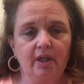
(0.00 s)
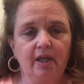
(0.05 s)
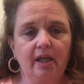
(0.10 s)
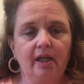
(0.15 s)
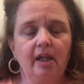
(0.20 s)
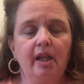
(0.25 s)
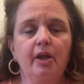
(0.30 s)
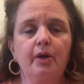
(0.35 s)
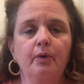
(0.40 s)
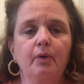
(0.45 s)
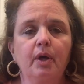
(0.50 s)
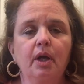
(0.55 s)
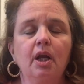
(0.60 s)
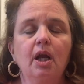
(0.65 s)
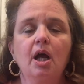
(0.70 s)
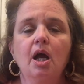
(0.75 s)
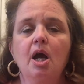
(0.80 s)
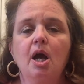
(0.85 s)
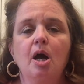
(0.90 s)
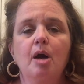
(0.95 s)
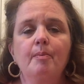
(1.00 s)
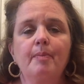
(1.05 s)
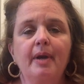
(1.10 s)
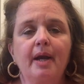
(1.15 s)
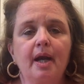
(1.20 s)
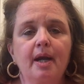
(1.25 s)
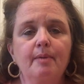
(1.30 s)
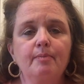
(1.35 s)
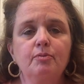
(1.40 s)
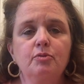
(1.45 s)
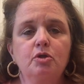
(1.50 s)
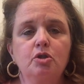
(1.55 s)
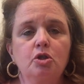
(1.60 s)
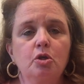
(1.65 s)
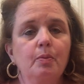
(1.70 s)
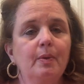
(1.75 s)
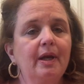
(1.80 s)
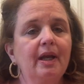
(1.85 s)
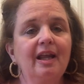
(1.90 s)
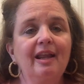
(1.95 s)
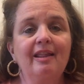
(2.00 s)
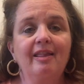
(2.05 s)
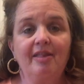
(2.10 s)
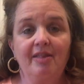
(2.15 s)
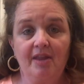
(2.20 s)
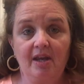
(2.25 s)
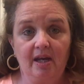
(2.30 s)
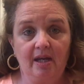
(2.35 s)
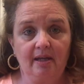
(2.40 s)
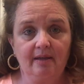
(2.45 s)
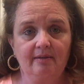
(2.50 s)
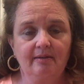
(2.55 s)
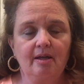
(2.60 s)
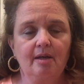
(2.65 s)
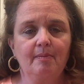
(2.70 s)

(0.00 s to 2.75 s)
decluttering, but I'm doing things.